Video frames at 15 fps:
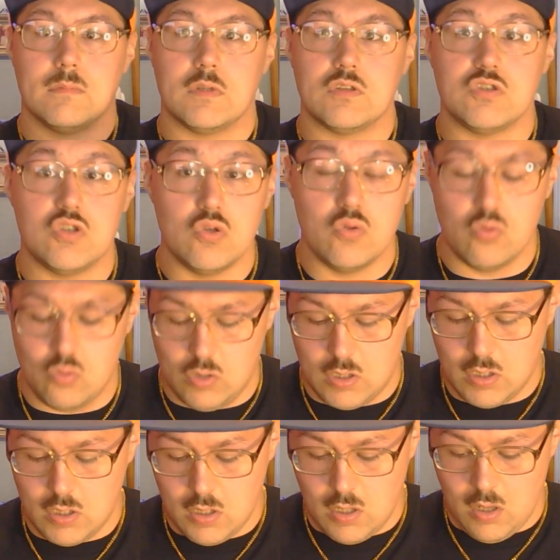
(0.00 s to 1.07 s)
Dune
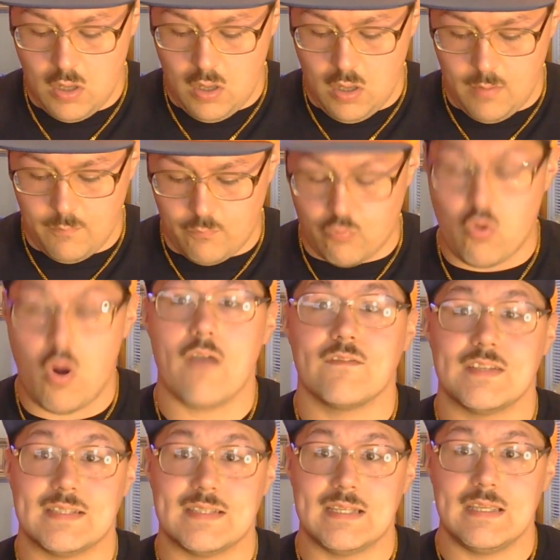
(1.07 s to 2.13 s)

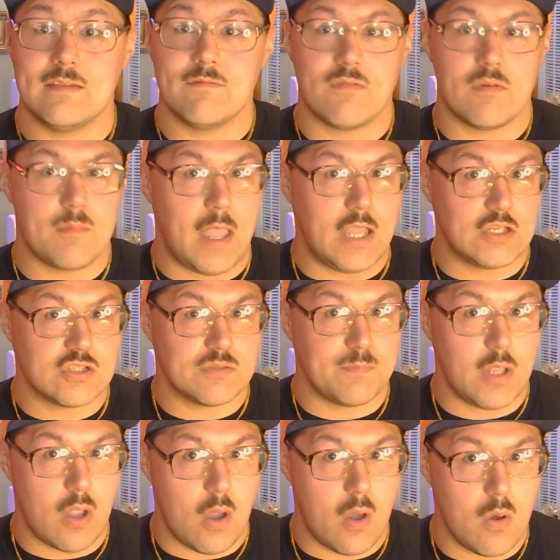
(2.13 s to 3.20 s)
Prophecy from
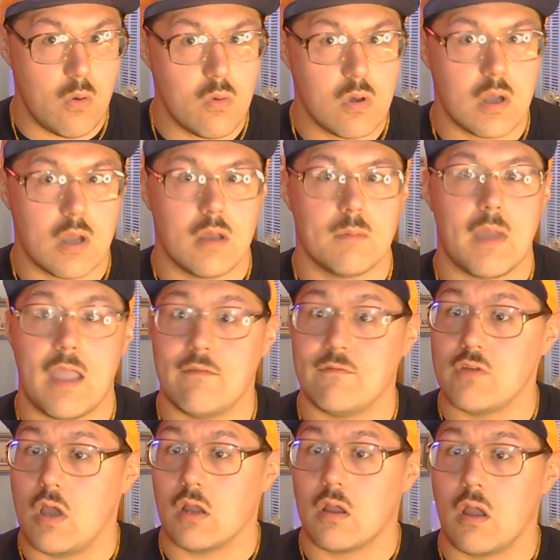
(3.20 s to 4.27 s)
HBO. I have
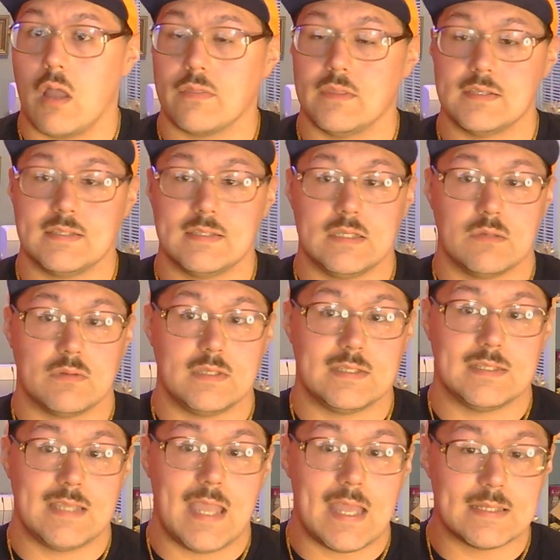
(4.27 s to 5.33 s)
not caught this series
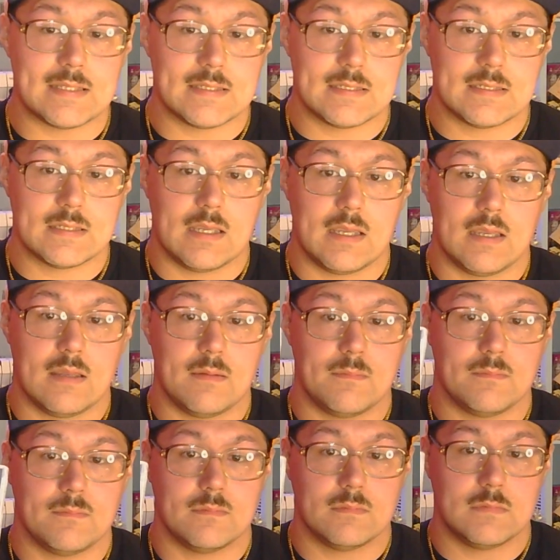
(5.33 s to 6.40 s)
yet.
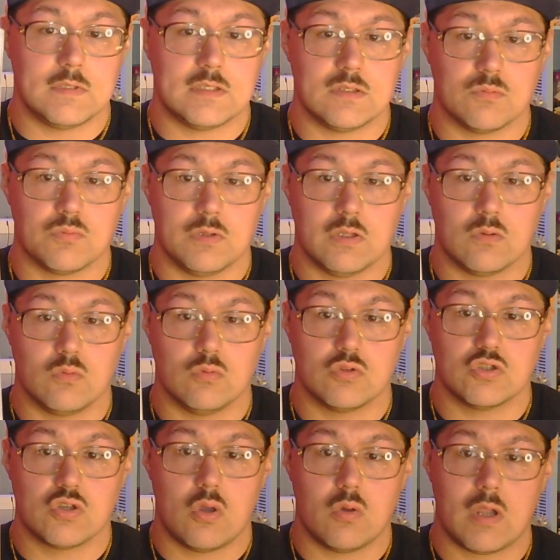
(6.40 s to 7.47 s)
This is a really cool
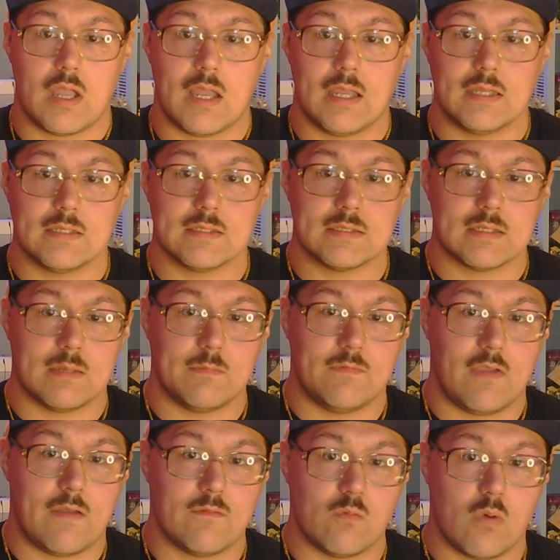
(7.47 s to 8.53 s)
show, guys. If
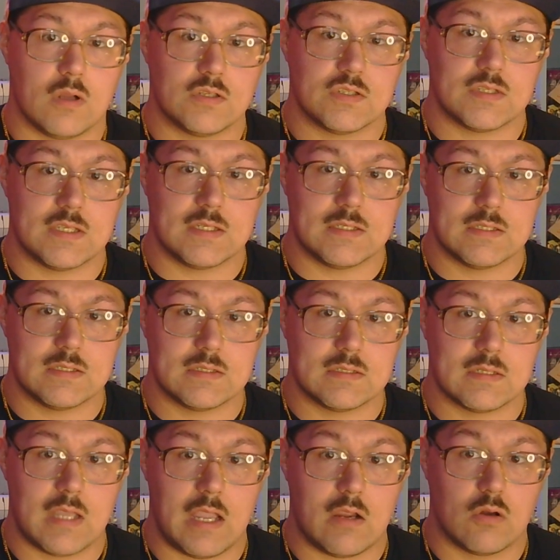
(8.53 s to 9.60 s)
you haven't watched this,
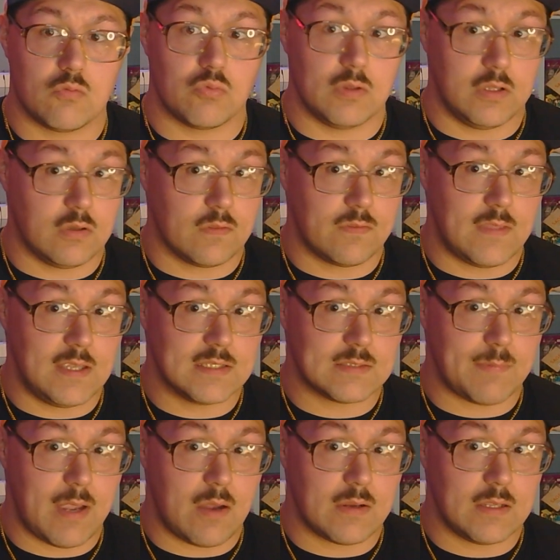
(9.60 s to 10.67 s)
I heard really good things
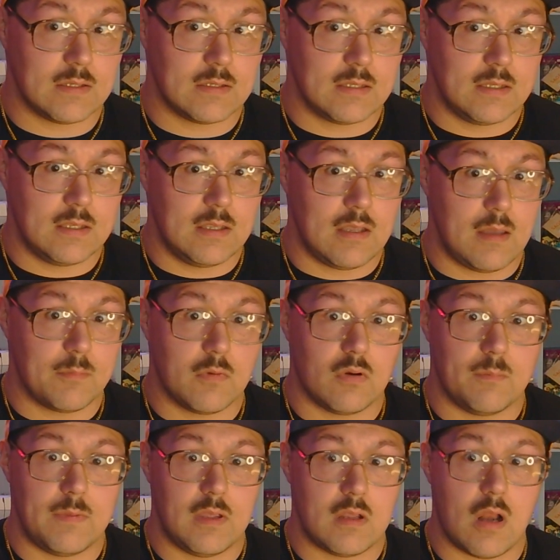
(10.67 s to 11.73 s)
about it. I'm going
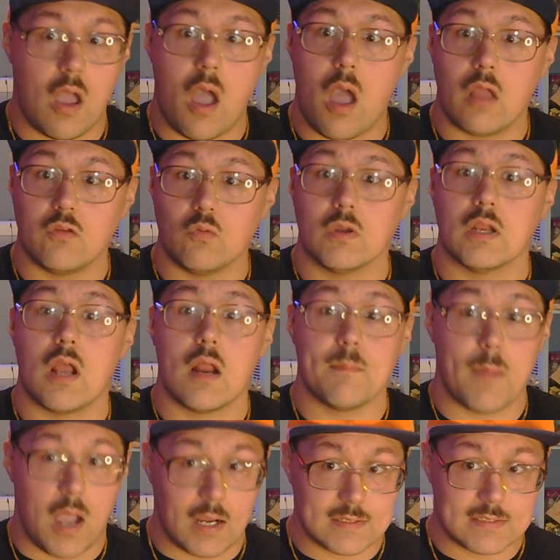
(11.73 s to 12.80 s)
to be doing an
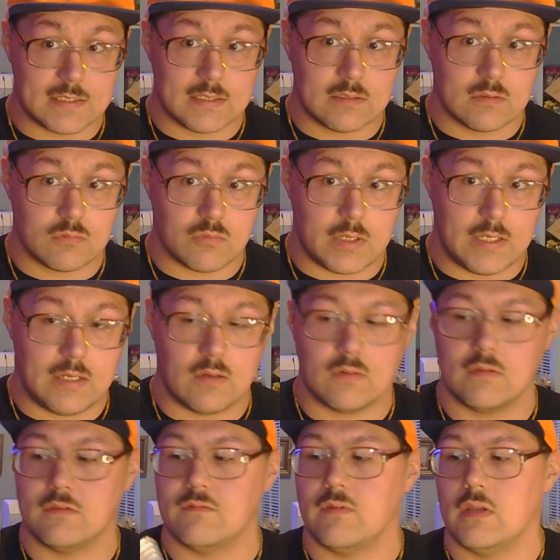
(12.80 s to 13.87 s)
unboxing right here in
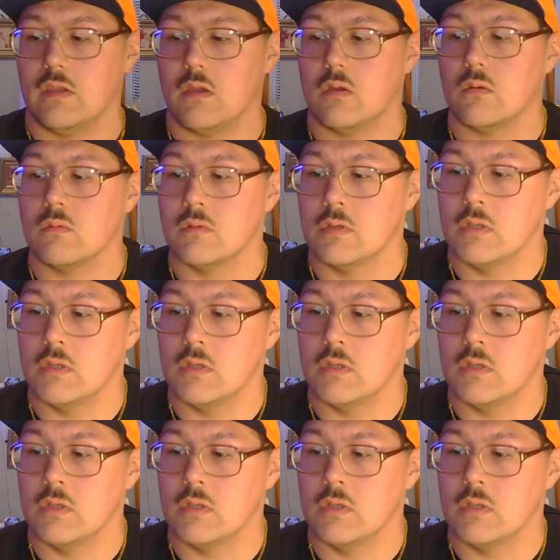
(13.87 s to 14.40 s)
this video.